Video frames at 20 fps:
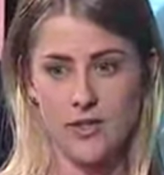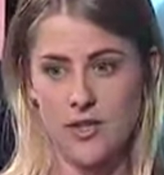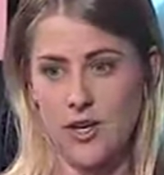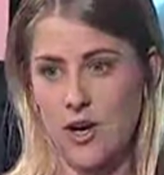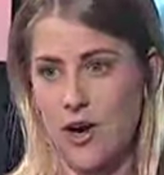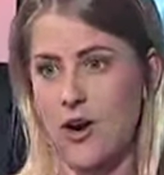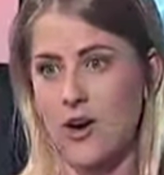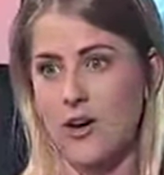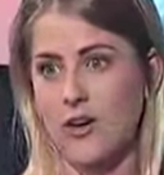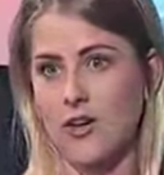to
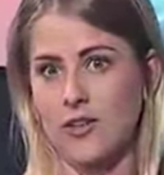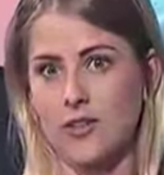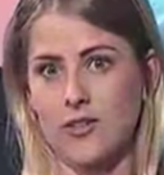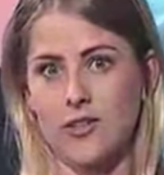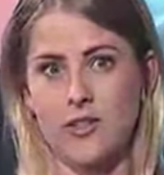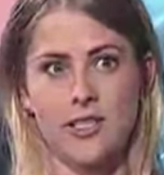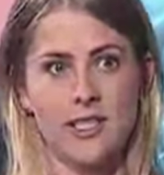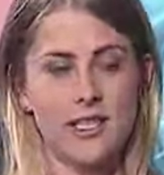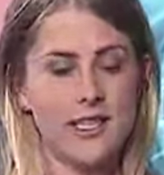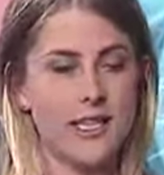
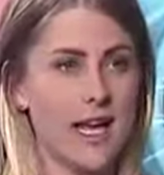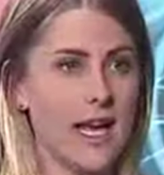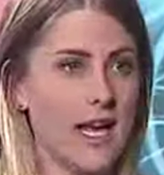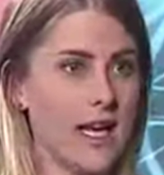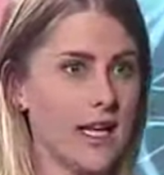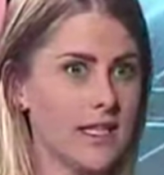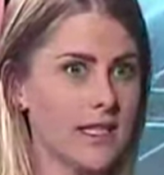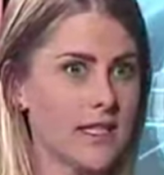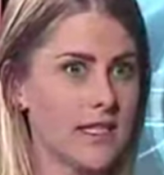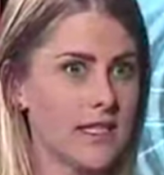cars to
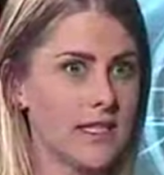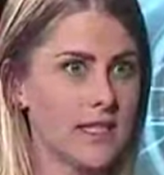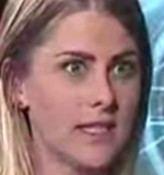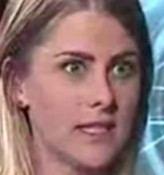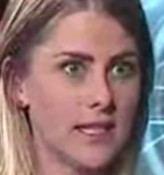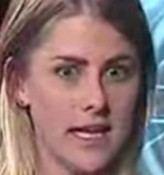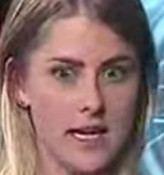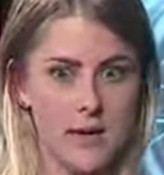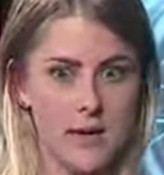gates to